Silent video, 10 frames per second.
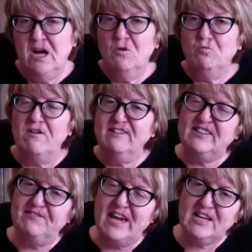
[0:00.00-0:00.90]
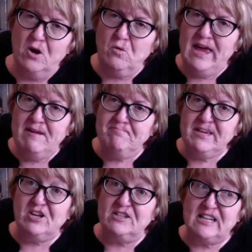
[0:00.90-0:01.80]
Whereas if I go in
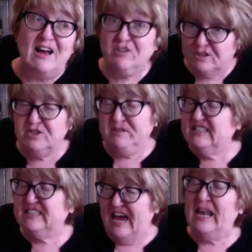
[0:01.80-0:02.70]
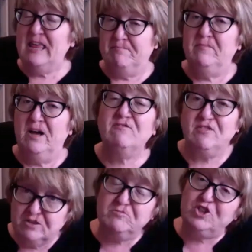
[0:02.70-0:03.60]
because I've got something to tell him, I've got
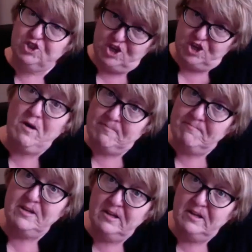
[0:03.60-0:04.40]
something to show him,